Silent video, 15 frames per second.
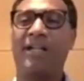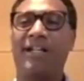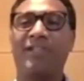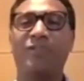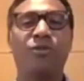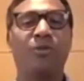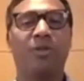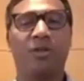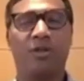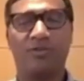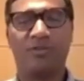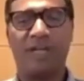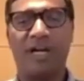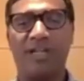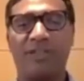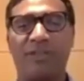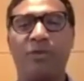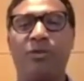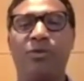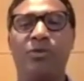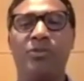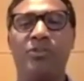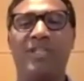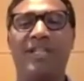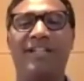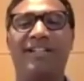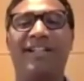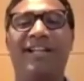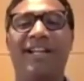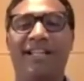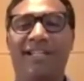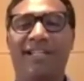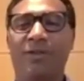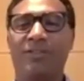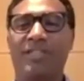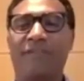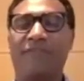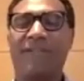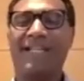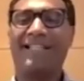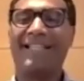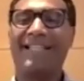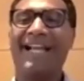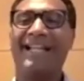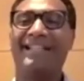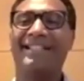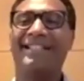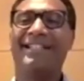I used to do a lot of cartoons and stuff like that.